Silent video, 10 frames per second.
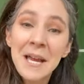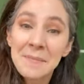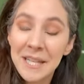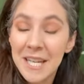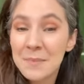
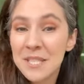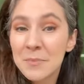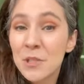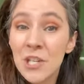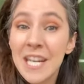My name is
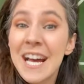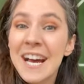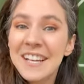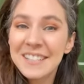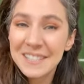
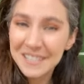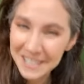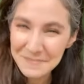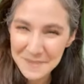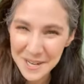Maria
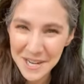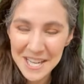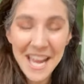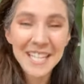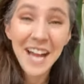
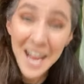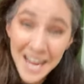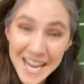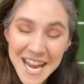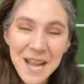Lindberg and
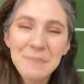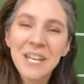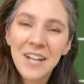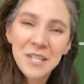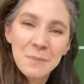I am
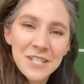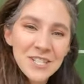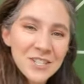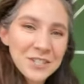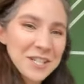an
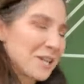occupational